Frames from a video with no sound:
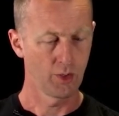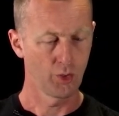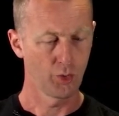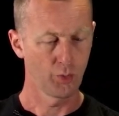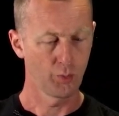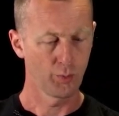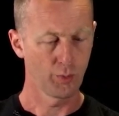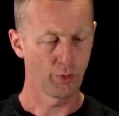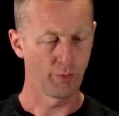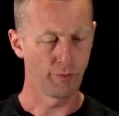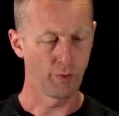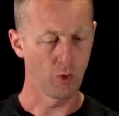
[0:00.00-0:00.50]

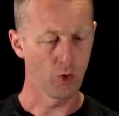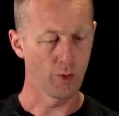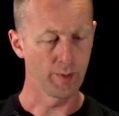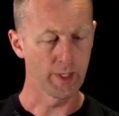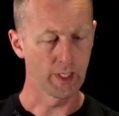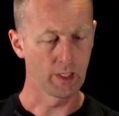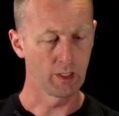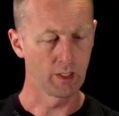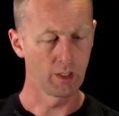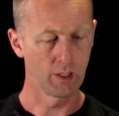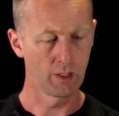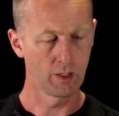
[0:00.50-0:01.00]
performing.
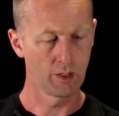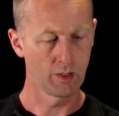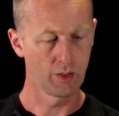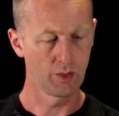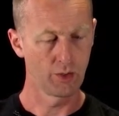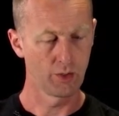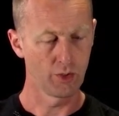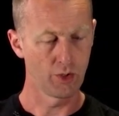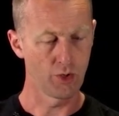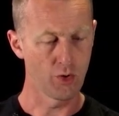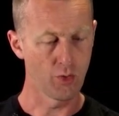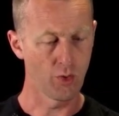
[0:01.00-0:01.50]

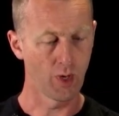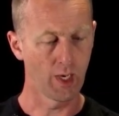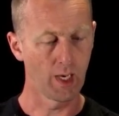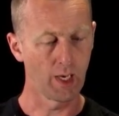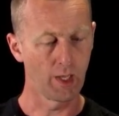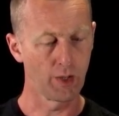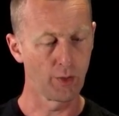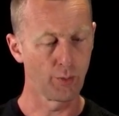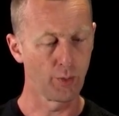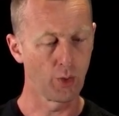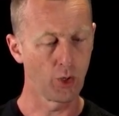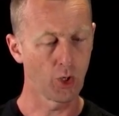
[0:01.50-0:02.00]
You are
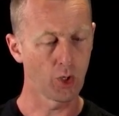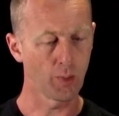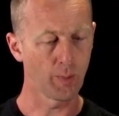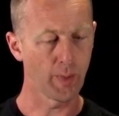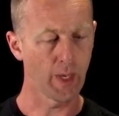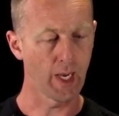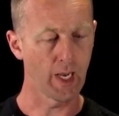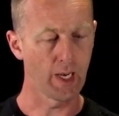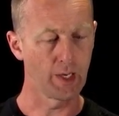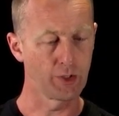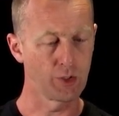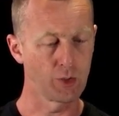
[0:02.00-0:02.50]
the rock
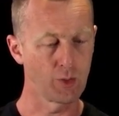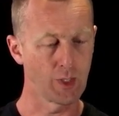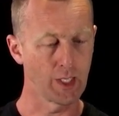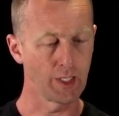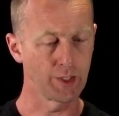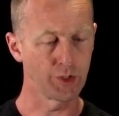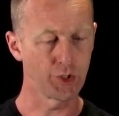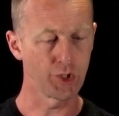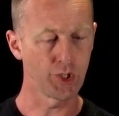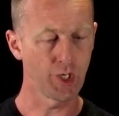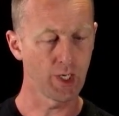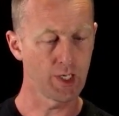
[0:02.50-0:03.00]
band. You are
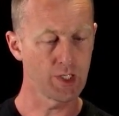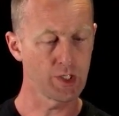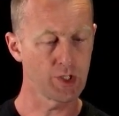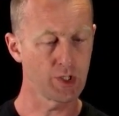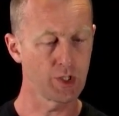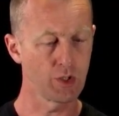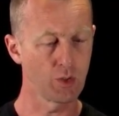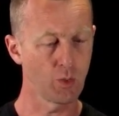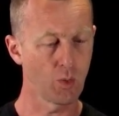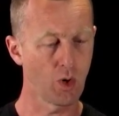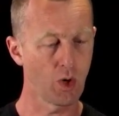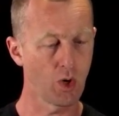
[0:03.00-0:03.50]
changing
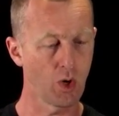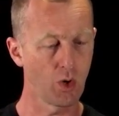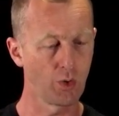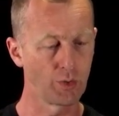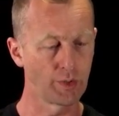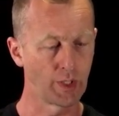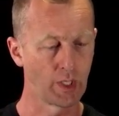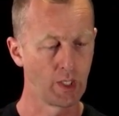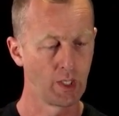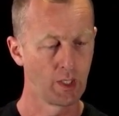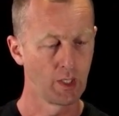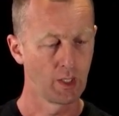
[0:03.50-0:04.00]
the world.
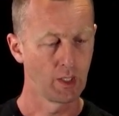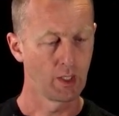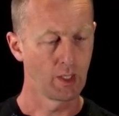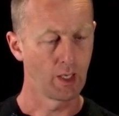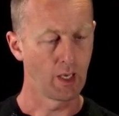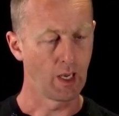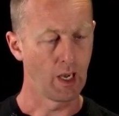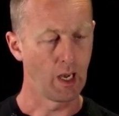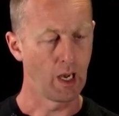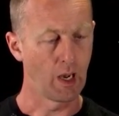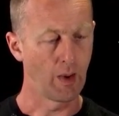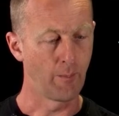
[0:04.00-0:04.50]

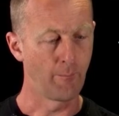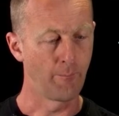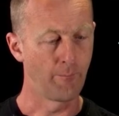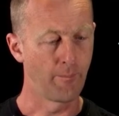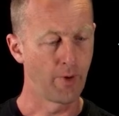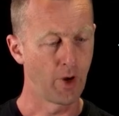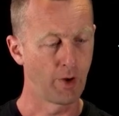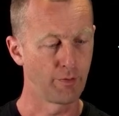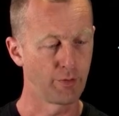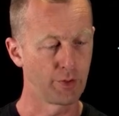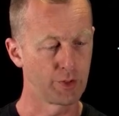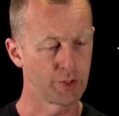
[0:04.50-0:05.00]

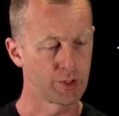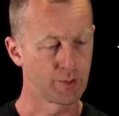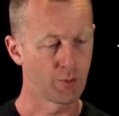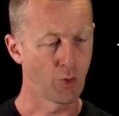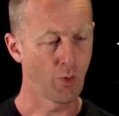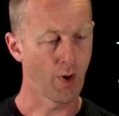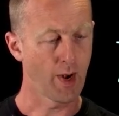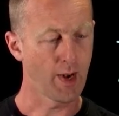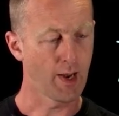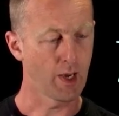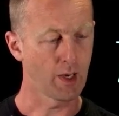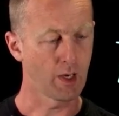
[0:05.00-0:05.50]
I've heard some
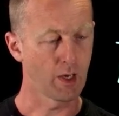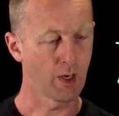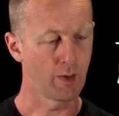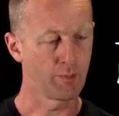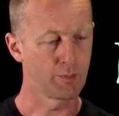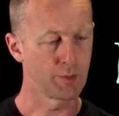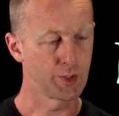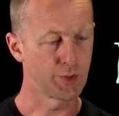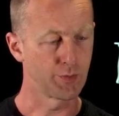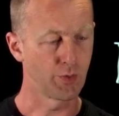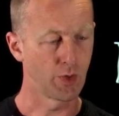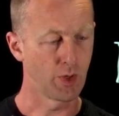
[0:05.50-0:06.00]
great
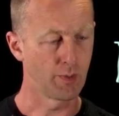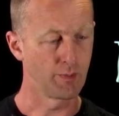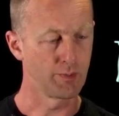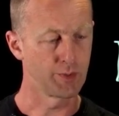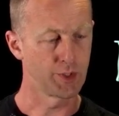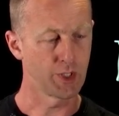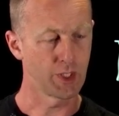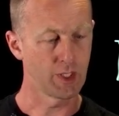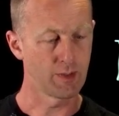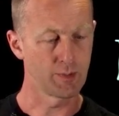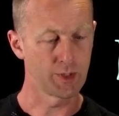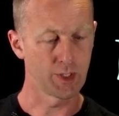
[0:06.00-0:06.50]
outcomes from
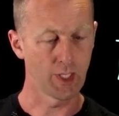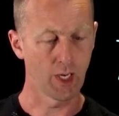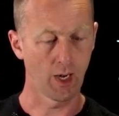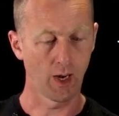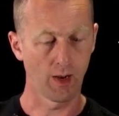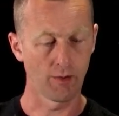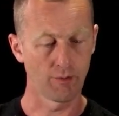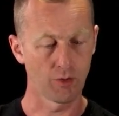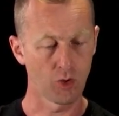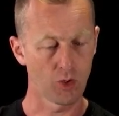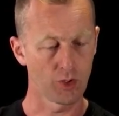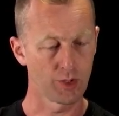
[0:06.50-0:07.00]
teams that
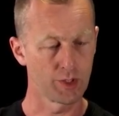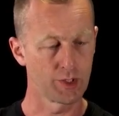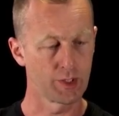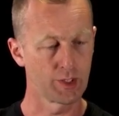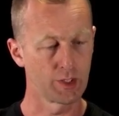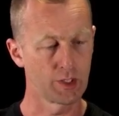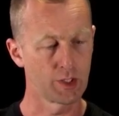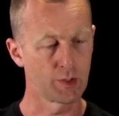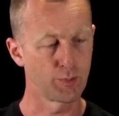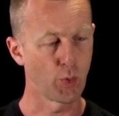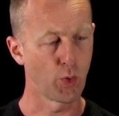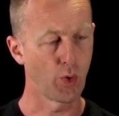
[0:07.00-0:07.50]
have gotten to
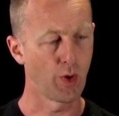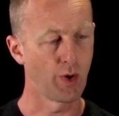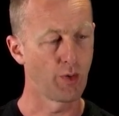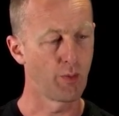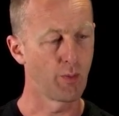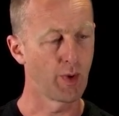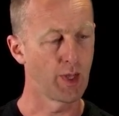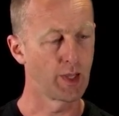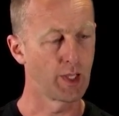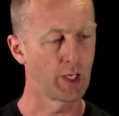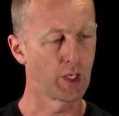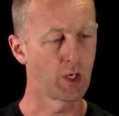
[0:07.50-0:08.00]
this point
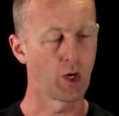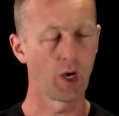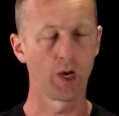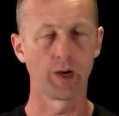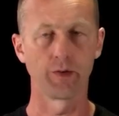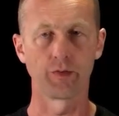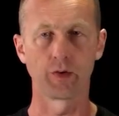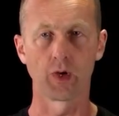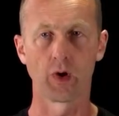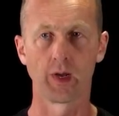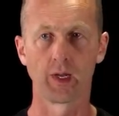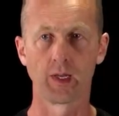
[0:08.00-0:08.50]
where they're kind of
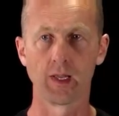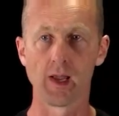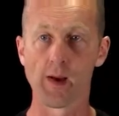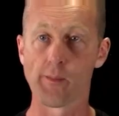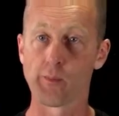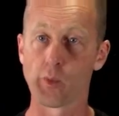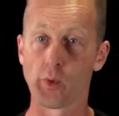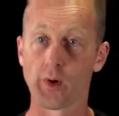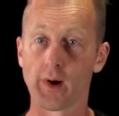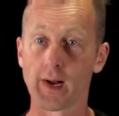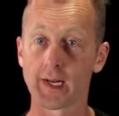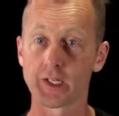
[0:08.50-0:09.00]
going, yep,
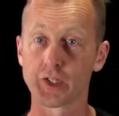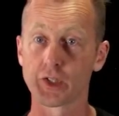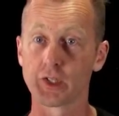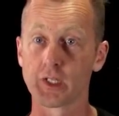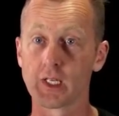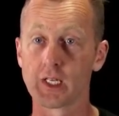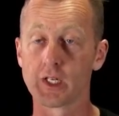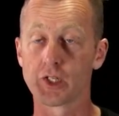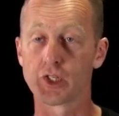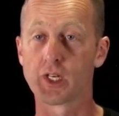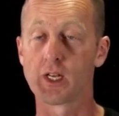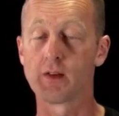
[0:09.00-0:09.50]
we're actually
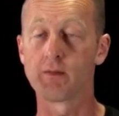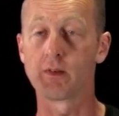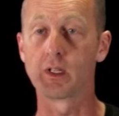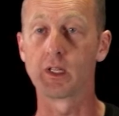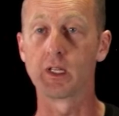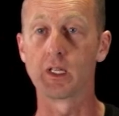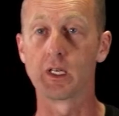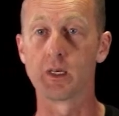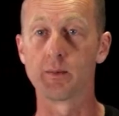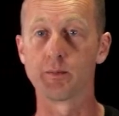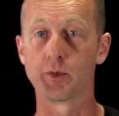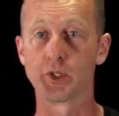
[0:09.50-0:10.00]
achieving
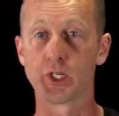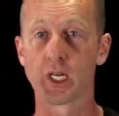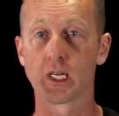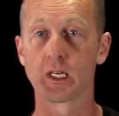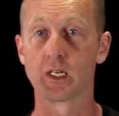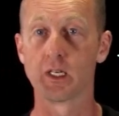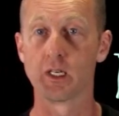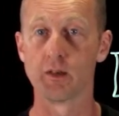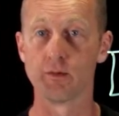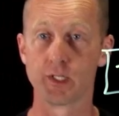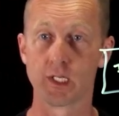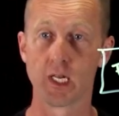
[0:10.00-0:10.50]
the
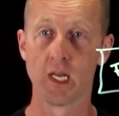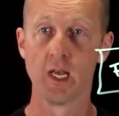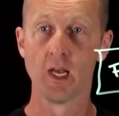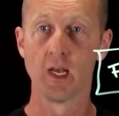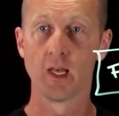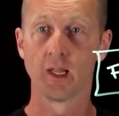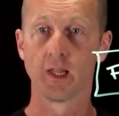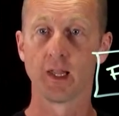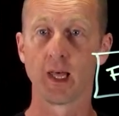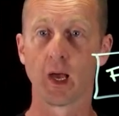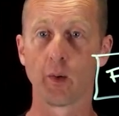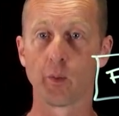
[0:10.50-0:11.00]
objectives
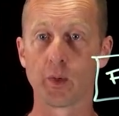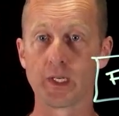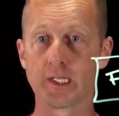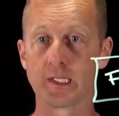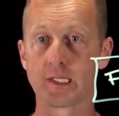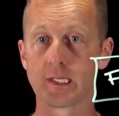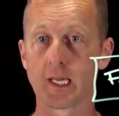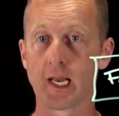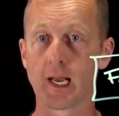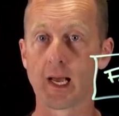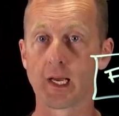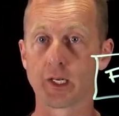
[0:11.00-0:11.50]
that we
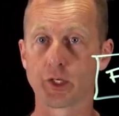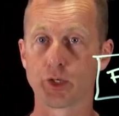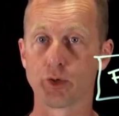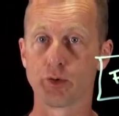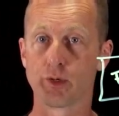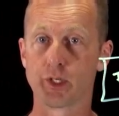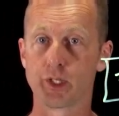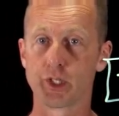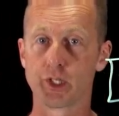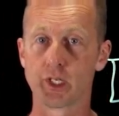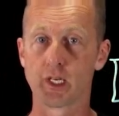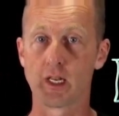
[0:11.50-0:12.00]
set out to
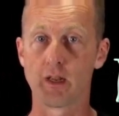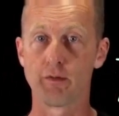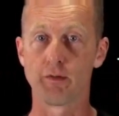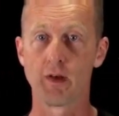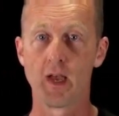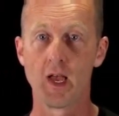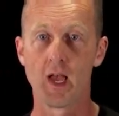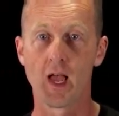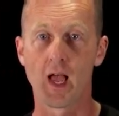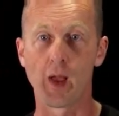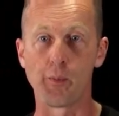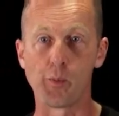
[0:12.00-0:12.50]
achieve.
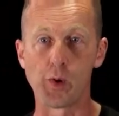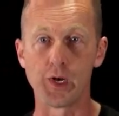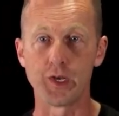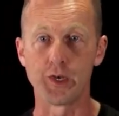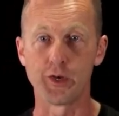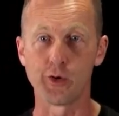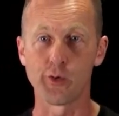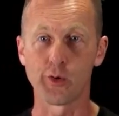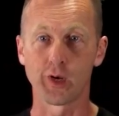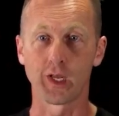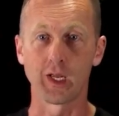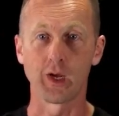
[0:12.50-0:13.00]
And we're
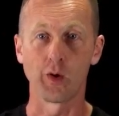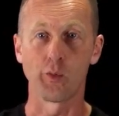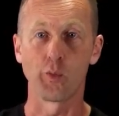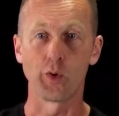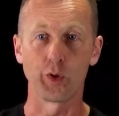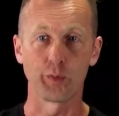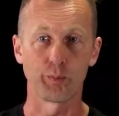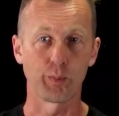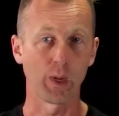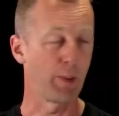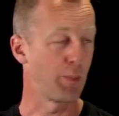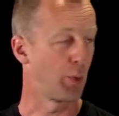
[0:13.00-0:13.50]
doing it
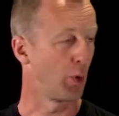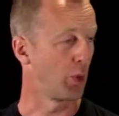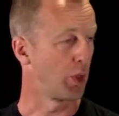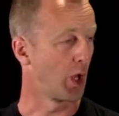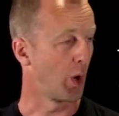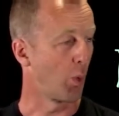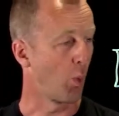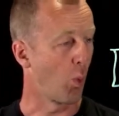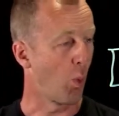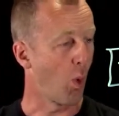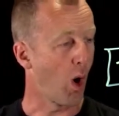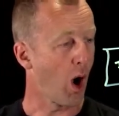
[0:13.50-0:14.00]
with people that
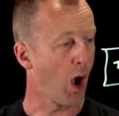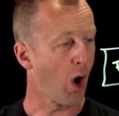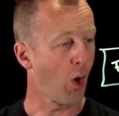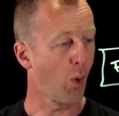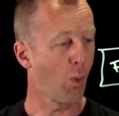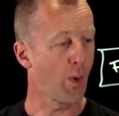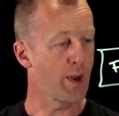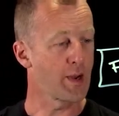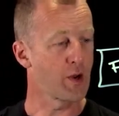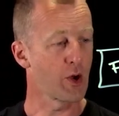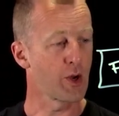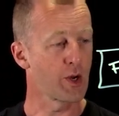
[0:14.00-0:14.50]
while
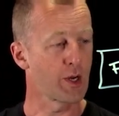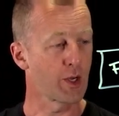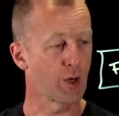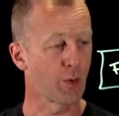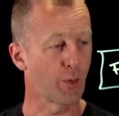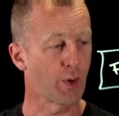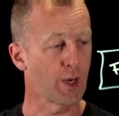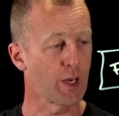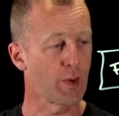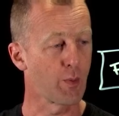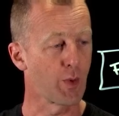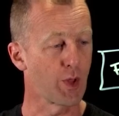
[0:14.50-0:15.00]
we don't
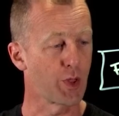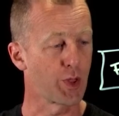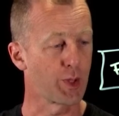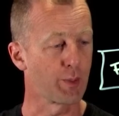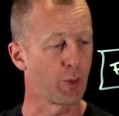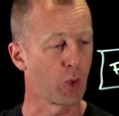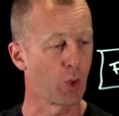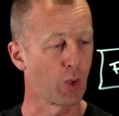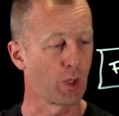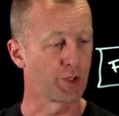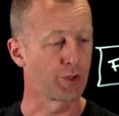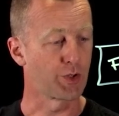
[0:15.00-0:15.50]
agree with them
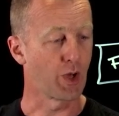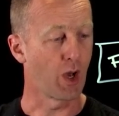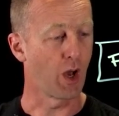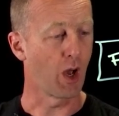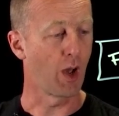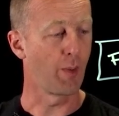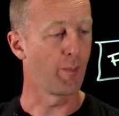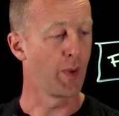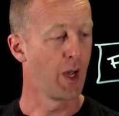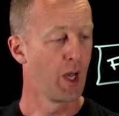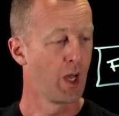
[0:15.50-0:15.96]
all the time,